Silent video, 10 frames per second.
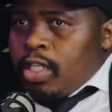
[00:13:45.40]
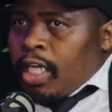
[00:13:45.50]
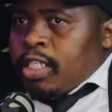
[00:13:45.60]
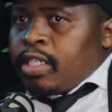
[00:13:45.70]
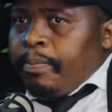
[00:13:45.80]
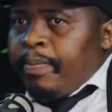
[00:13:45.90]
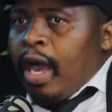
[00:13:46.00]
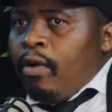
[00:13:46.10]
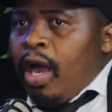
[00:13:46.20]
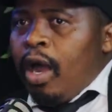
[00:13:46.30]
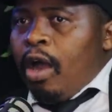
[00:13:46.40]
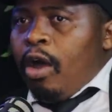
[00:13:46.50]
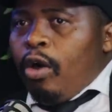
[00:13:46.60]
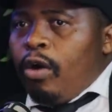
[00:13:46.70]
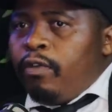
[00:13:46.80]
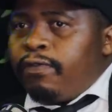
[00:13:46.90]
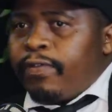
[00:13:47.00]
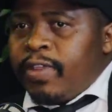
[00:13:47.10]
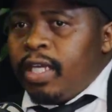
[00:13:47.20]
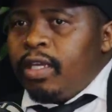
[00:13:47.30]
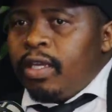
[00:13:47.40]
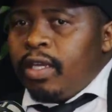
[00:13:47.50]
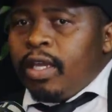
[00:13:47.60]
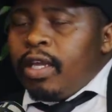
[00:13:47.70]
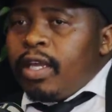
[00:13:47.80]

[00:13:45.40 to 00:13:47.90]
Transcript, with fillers: That is the power of the,